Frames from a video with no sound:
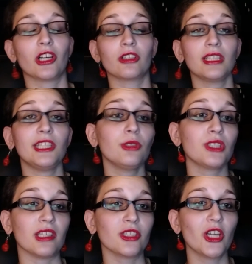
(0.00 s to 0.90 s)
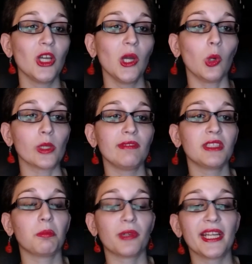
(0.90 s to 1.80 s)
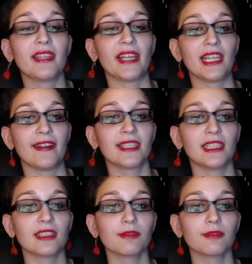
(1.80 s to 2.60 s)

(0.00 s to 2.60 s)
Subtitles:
utterly useless, or even to break that character.